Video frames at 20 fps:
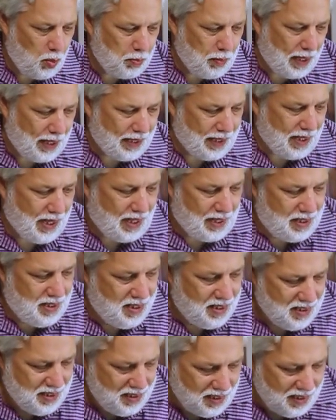my God.
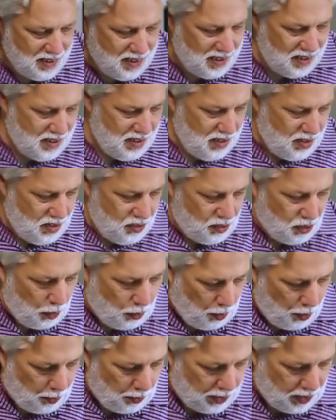So
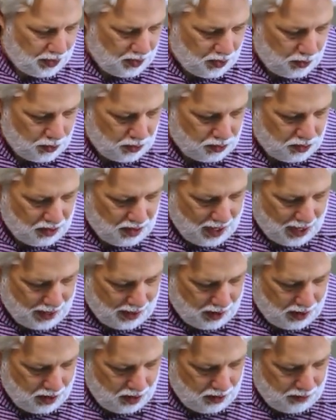what we're gonna do is
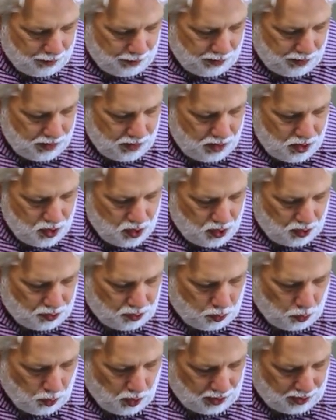take
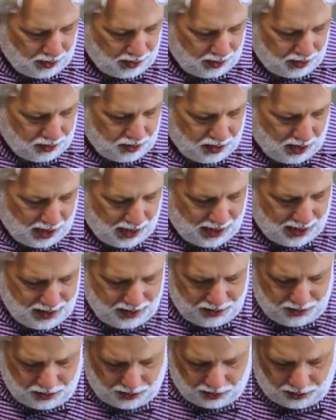just one of these
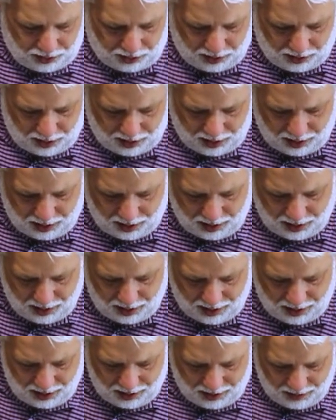guys.
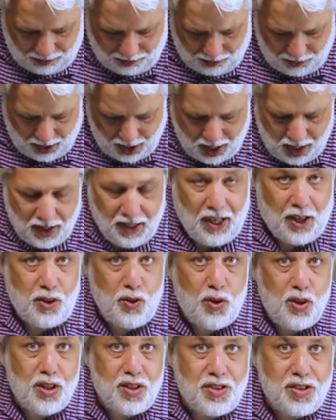Now
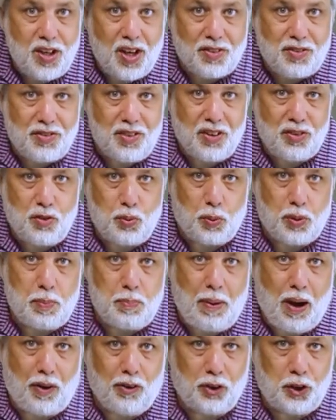you could dust this with
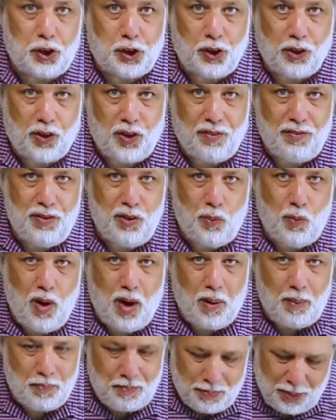powdered sugar if you
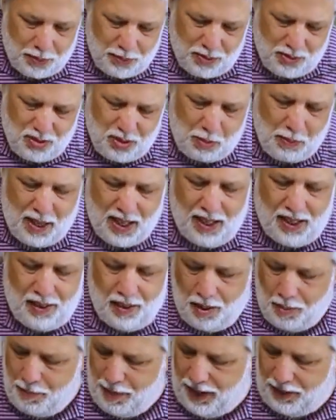want, but to me,
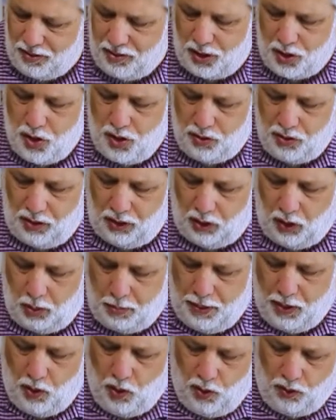it makes it just a little
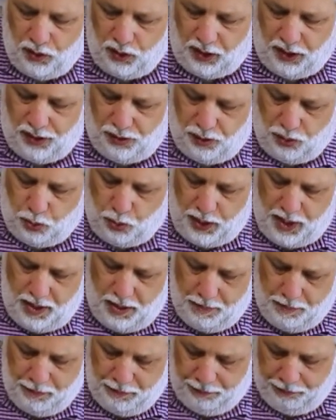bit overly
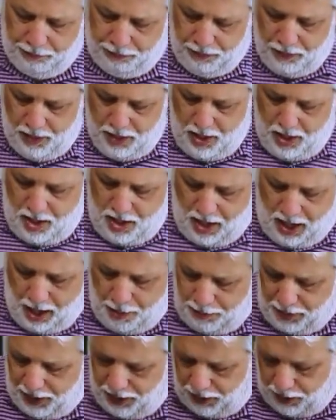sweet.
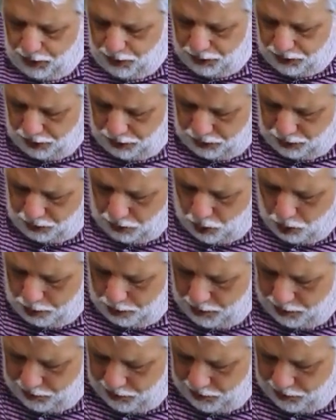I'm gonna use a scoop of